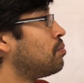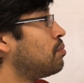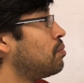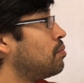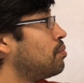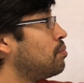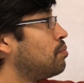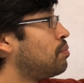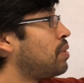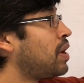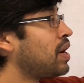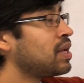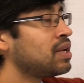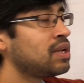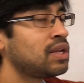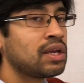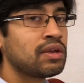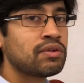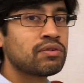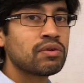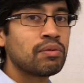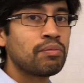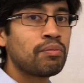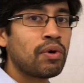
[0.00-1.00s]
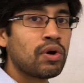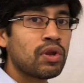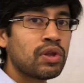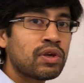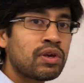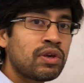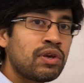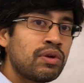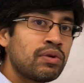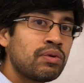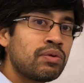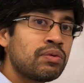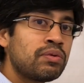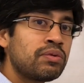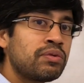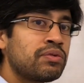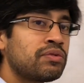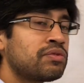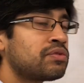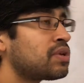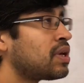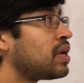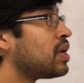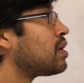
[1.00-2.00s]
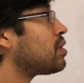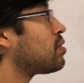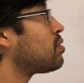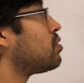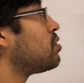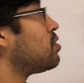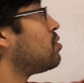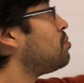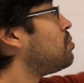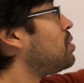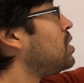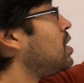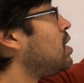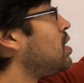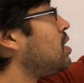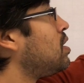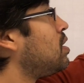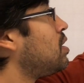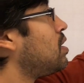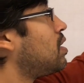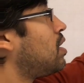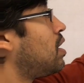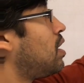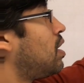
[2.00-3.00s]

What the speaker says: binding to molecules, it could be